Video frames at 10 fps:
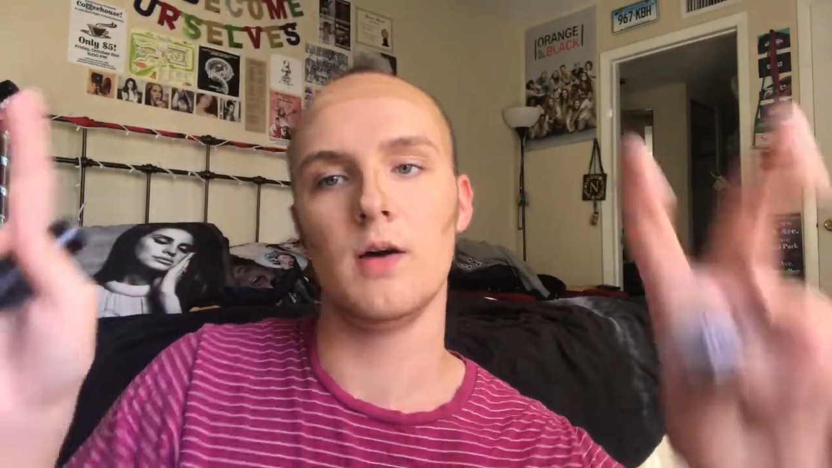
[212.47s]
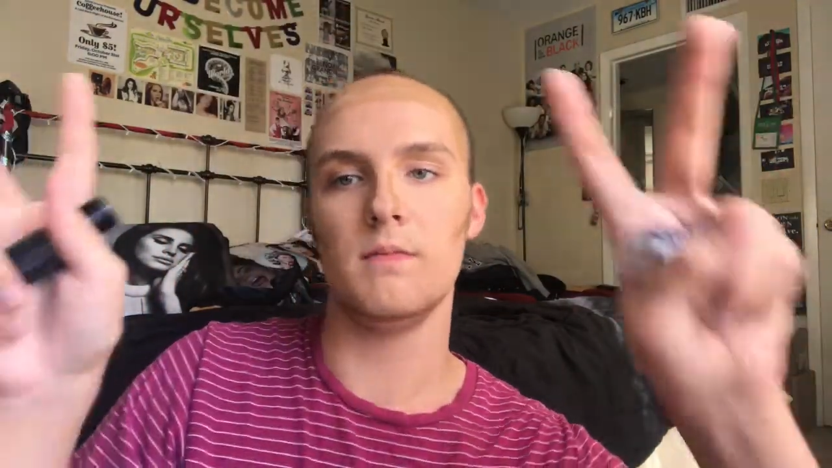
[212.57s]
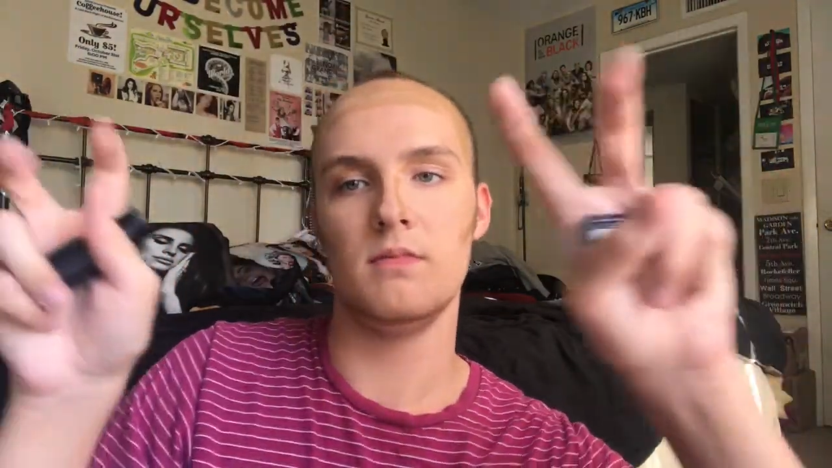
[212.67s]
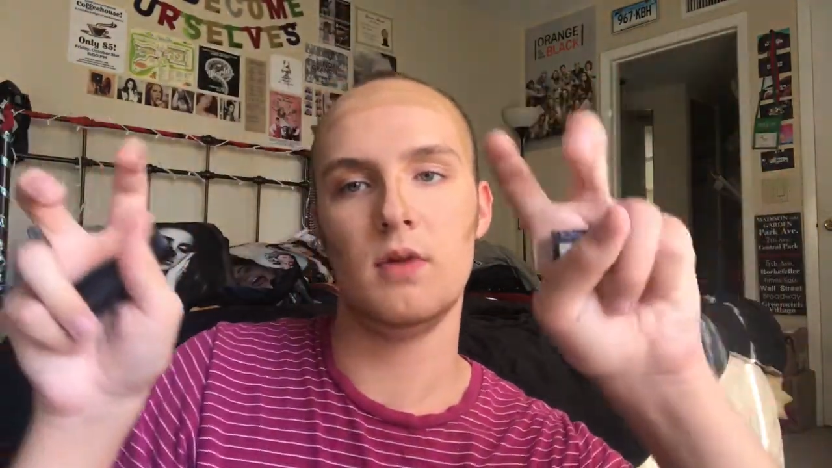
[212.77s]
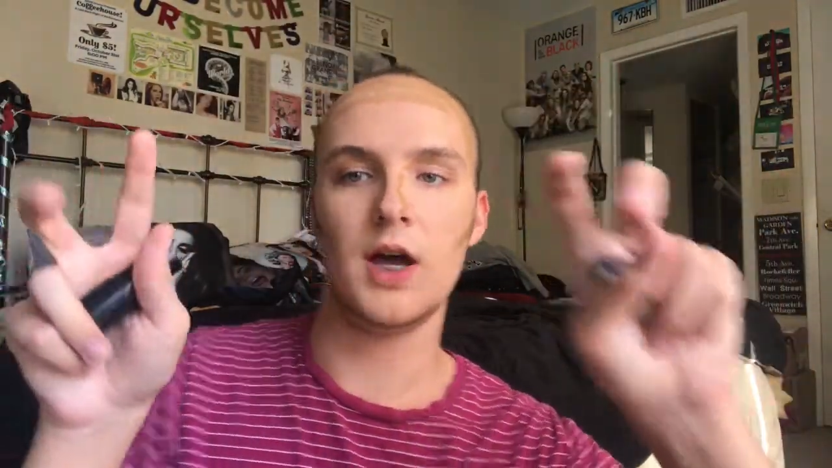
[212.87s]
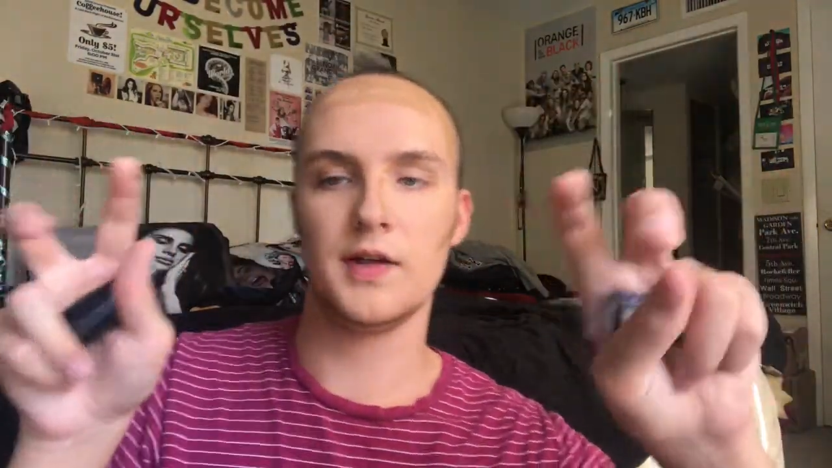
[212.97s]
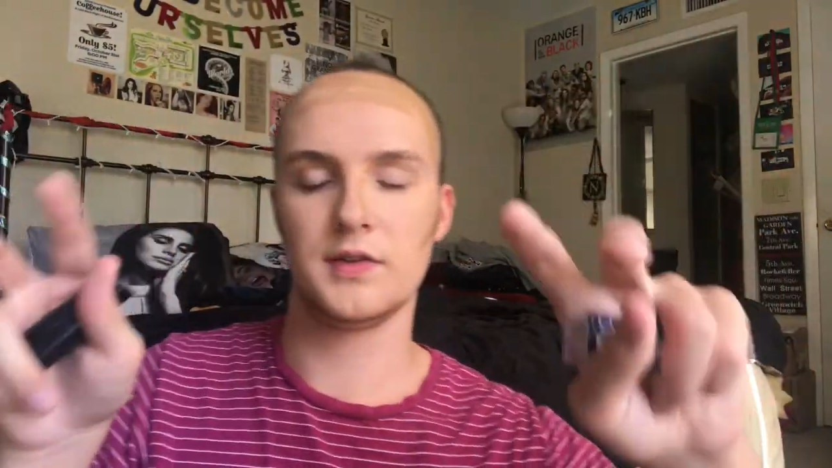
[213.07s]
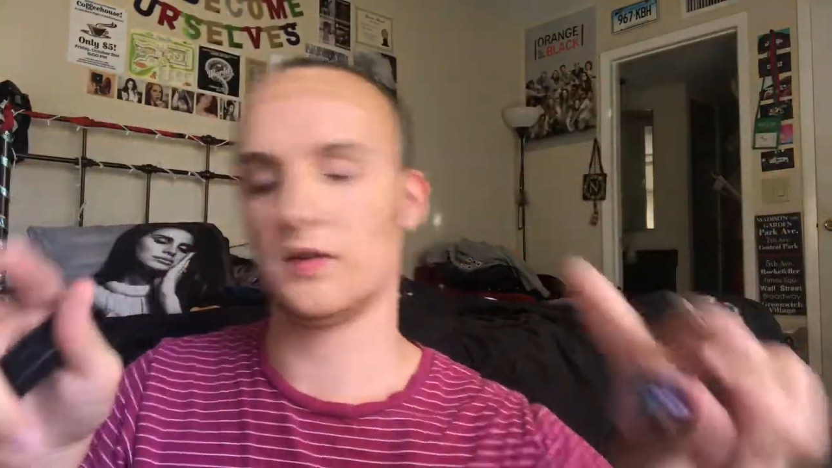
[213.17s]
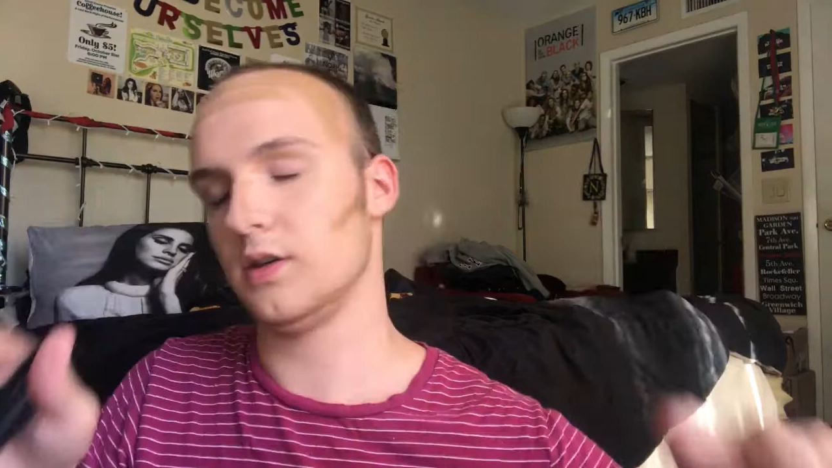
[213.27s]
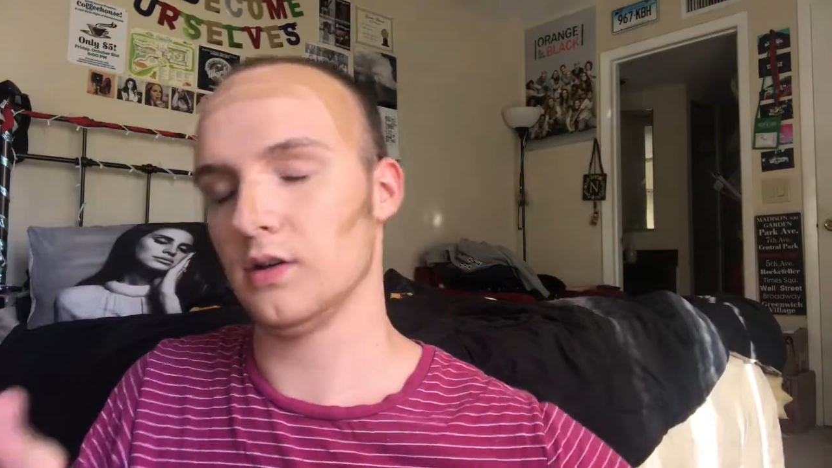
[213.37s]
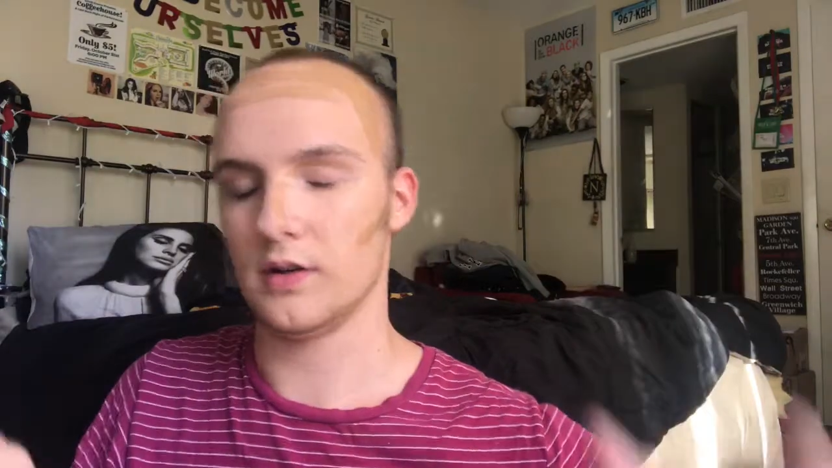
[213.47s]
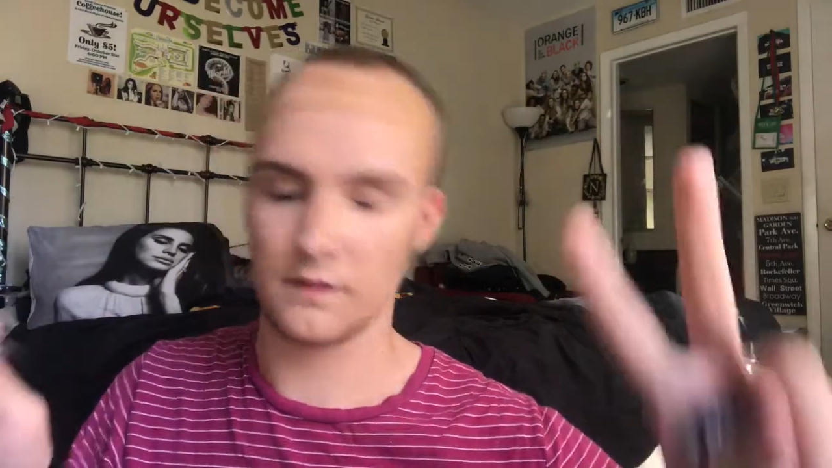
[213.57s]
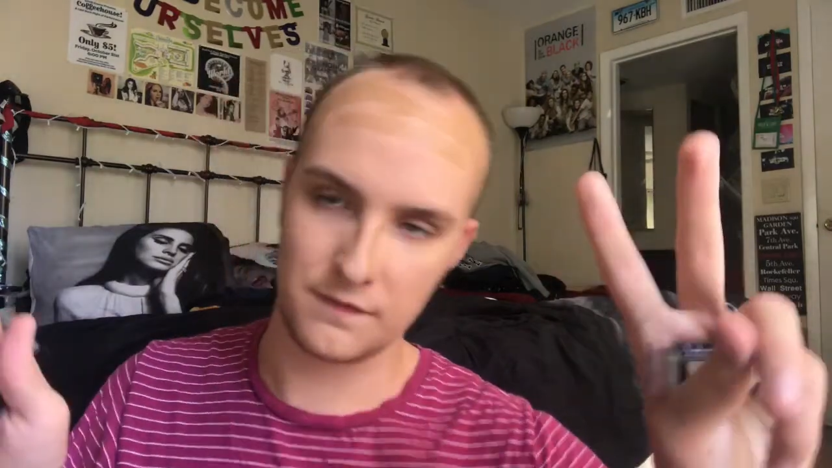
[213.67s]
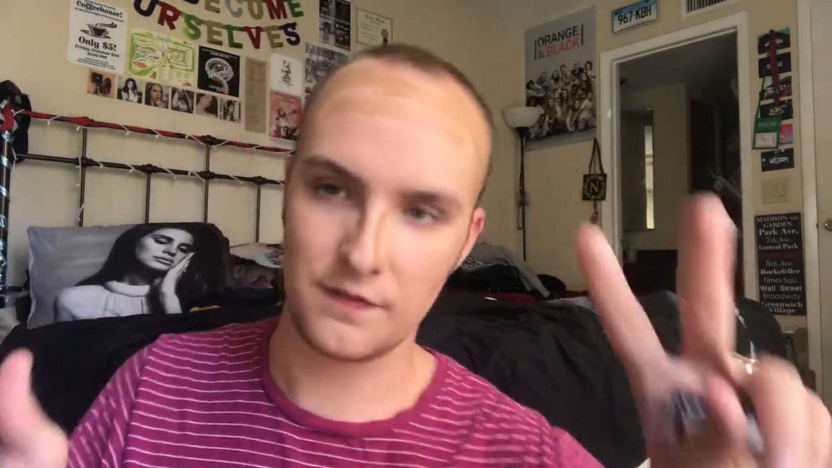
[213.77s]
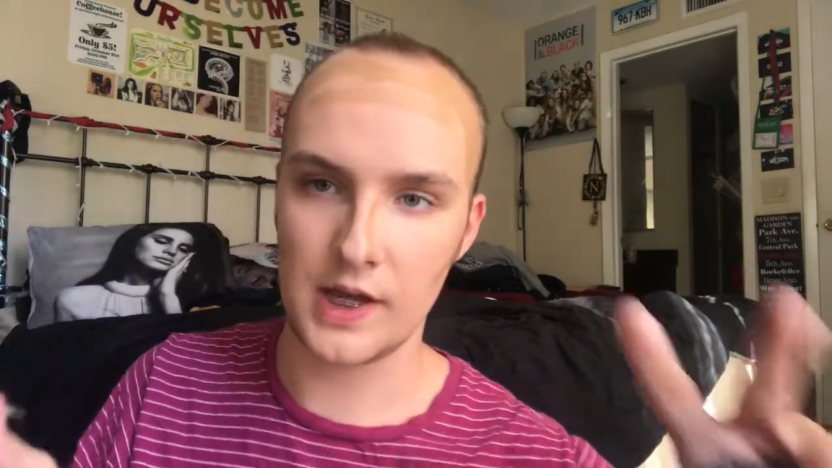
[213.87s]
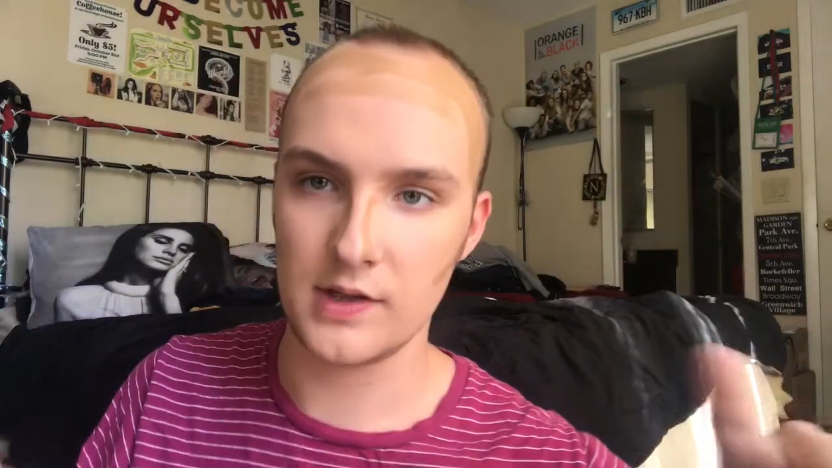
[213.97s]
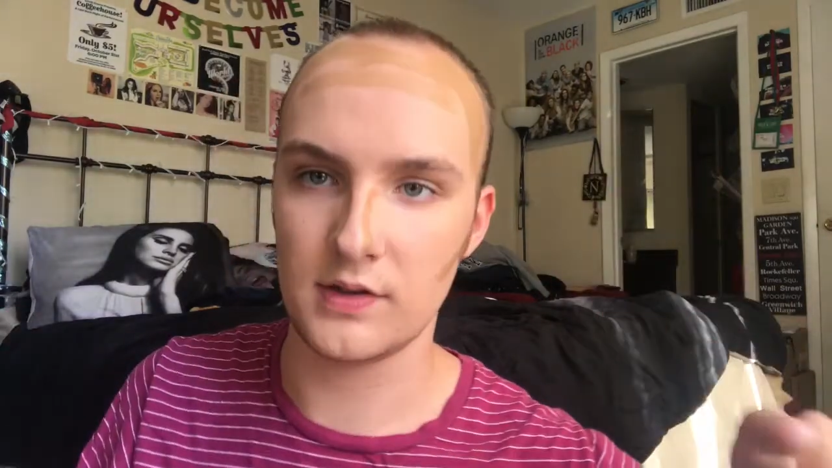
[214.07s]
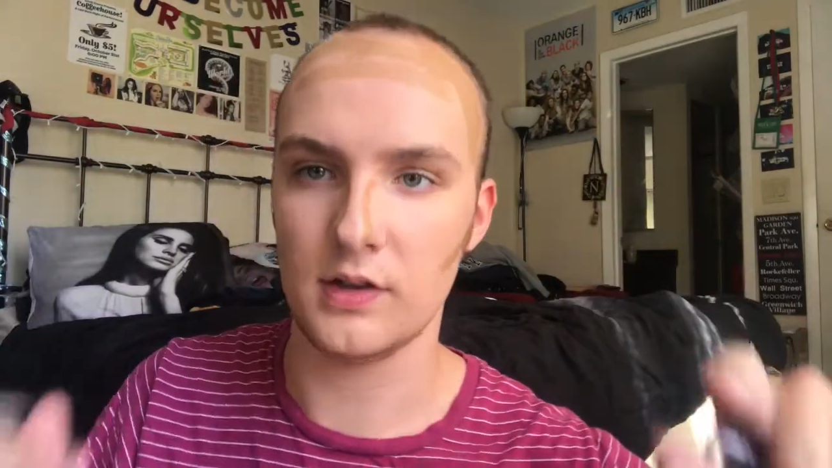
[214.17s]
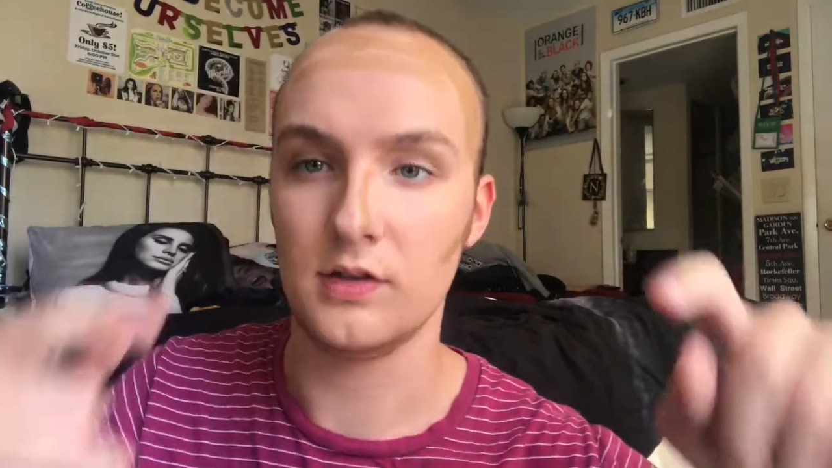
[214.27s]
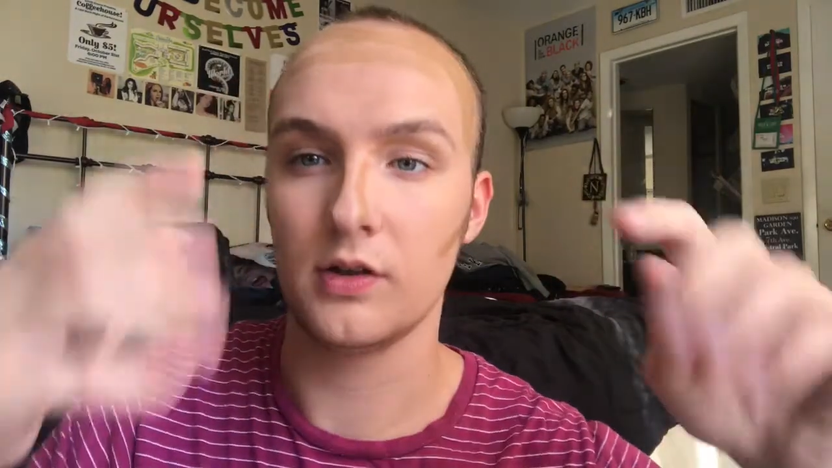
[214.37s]
masculine
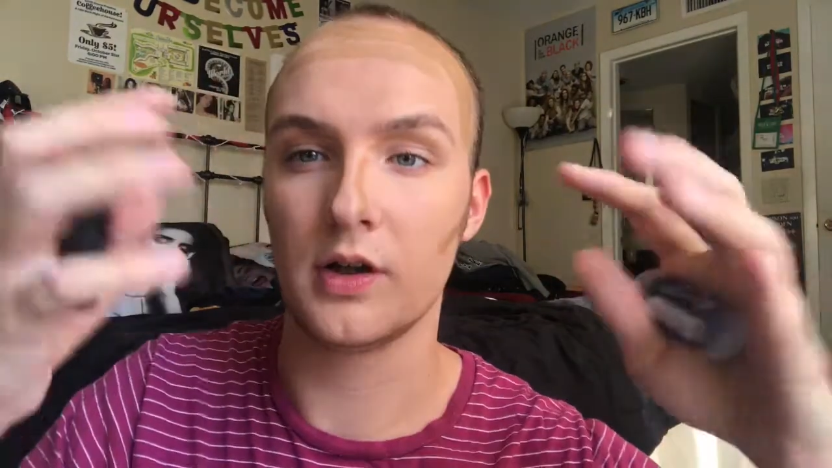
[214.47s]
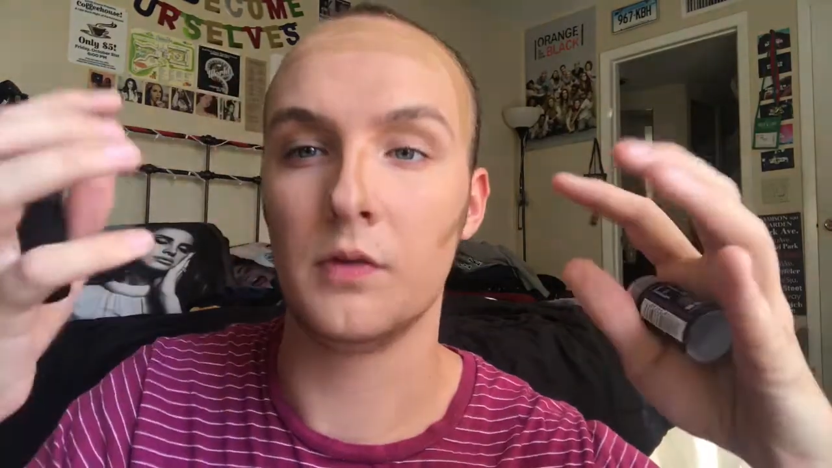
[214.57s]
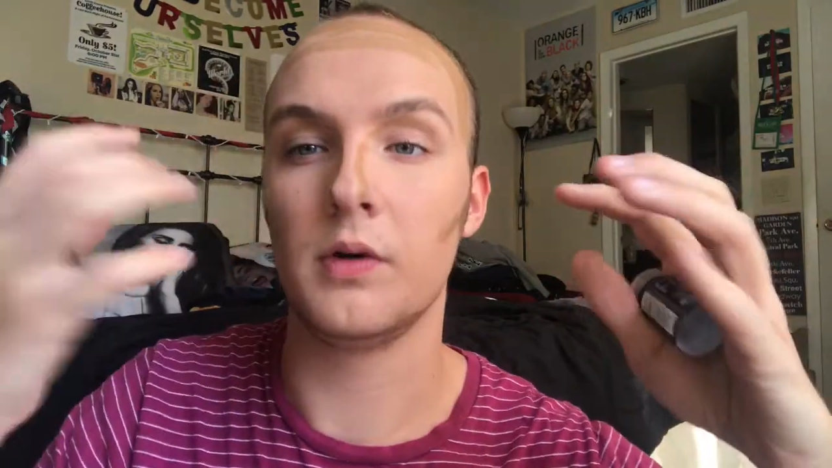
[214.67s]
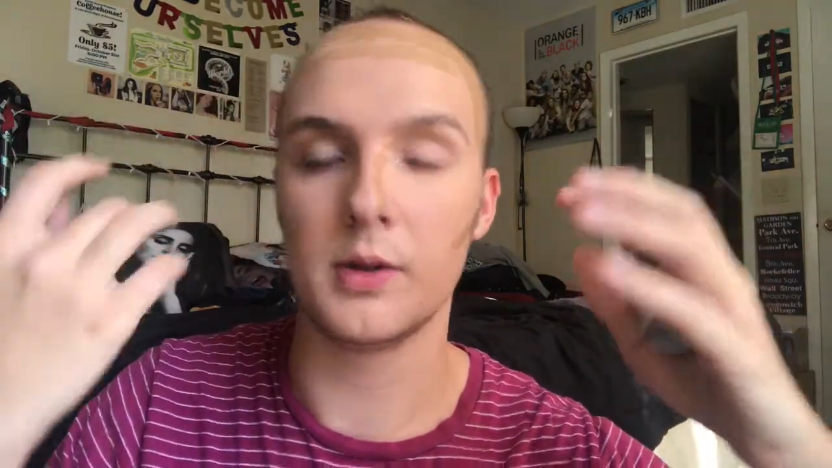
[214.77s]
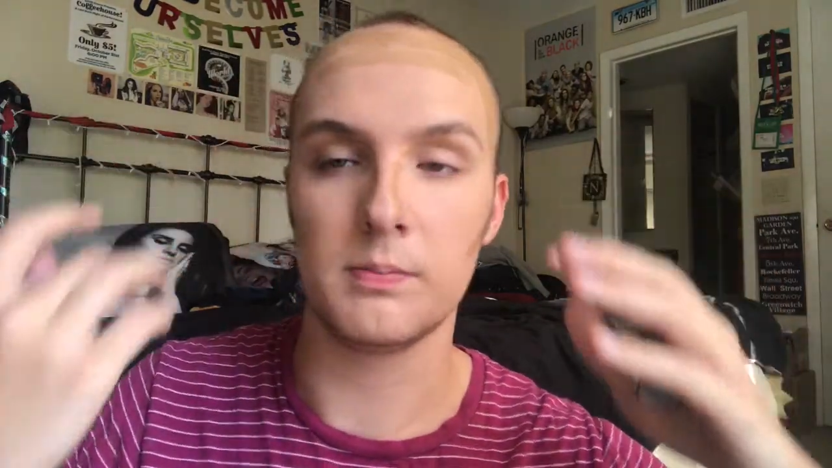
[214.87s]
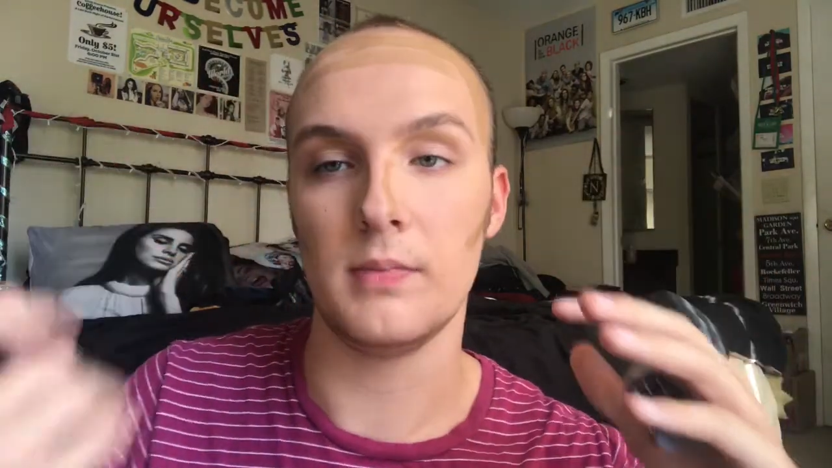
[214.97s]
faces you're gonna